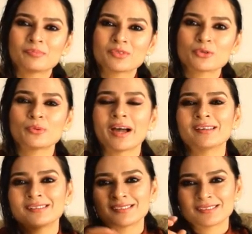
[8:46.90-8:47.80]
So
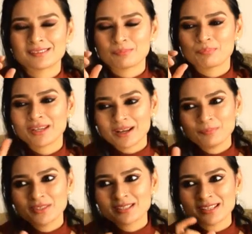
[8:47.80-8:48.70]
I pick
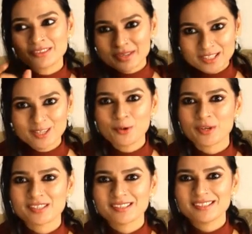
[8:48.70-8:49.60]
up these interesting
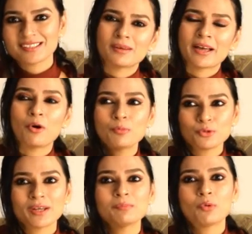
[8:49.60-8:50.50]
questions. I hope
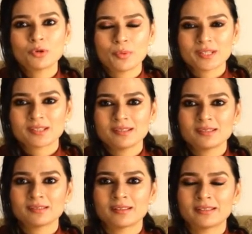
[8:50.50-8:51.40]
to get more
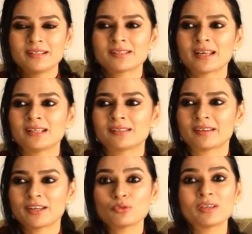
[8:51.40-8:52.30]
questions. At least I'll
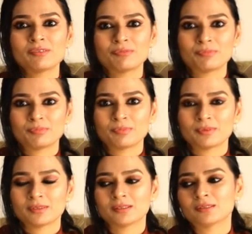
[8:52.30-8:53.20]
try to give
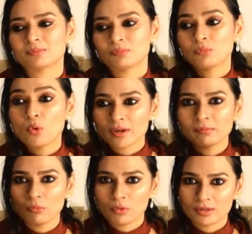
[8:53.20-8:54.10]
more
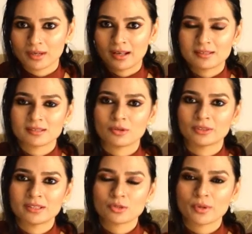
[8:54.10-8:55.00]
and more answer
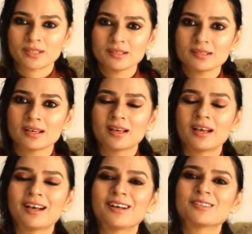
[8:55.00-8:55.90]
on these questions.
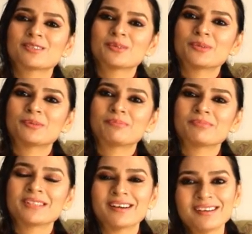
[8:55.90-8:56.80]
So
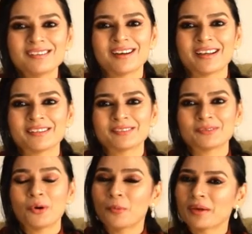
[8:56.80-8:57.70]
yeah, I
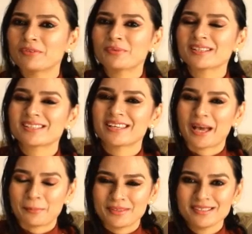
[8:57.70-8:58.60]
hope everyone stay
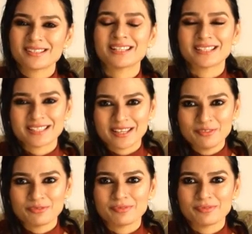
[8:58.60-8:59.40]
happy, stay safe,